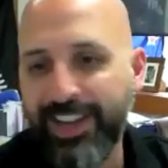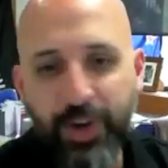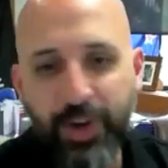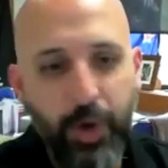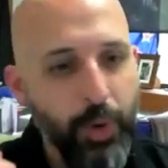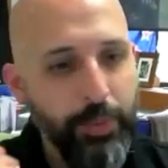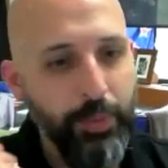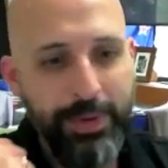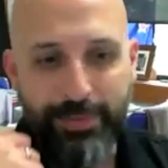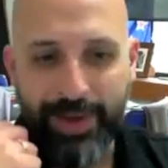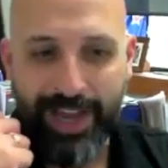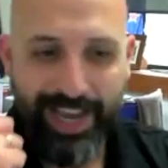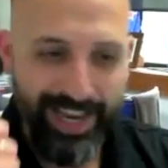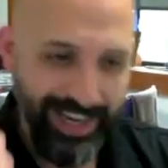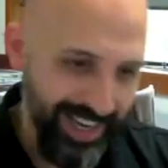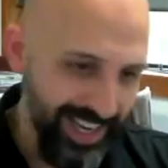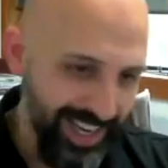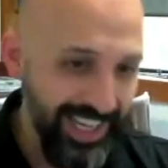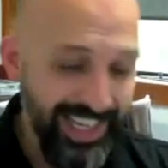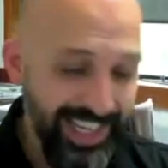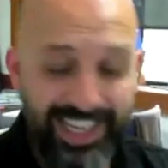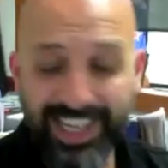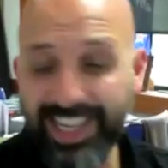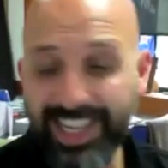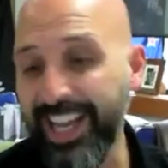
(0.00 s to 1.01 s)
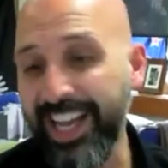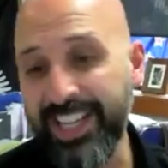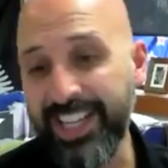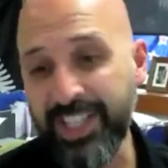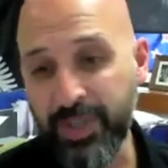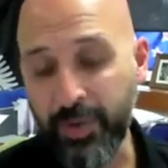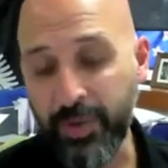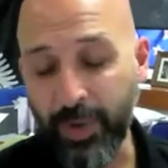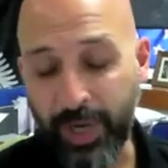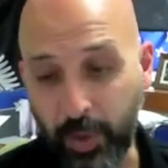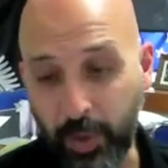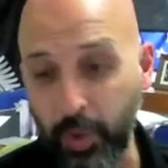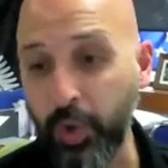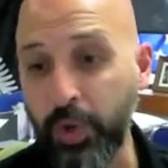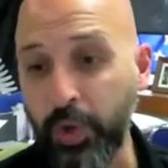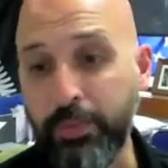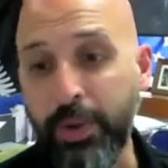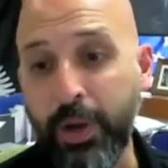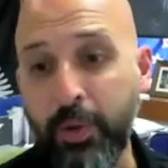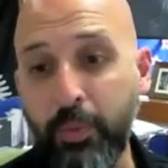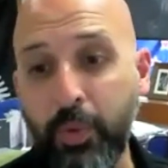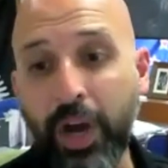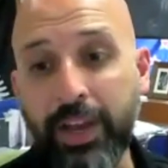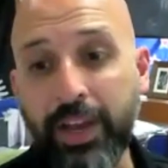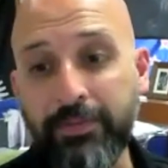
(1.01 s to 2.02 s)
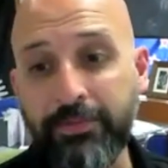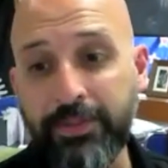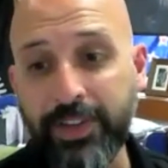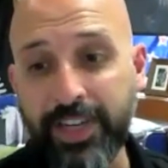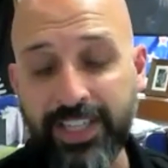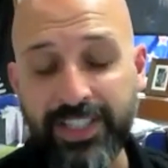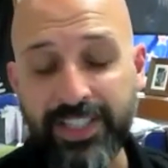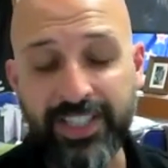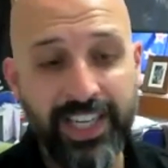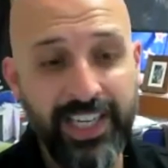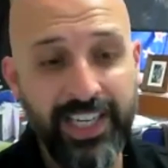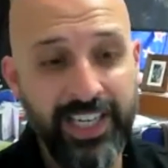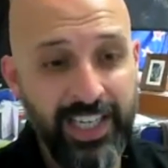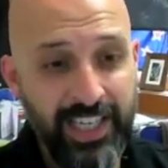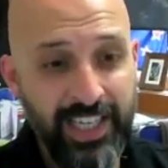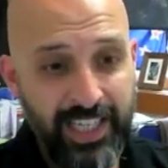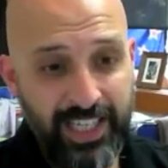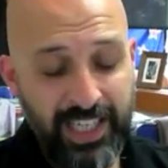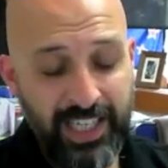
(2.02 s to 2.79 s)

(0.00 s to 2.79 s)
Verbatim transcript: call me back. And so I called my wife and I said,